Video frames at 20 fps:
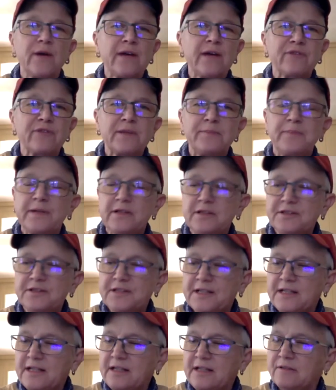every
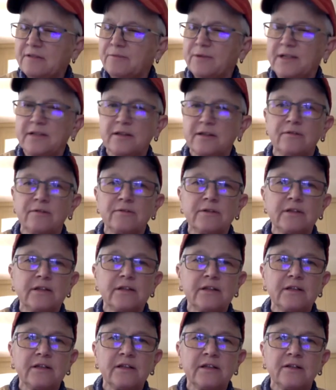building. We don't,
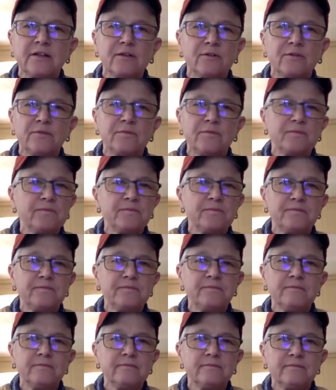you know,
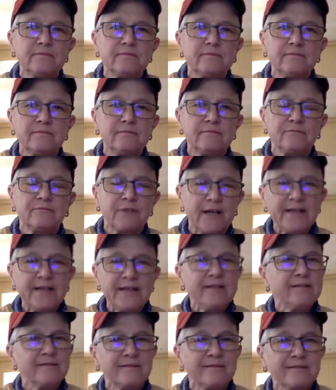right.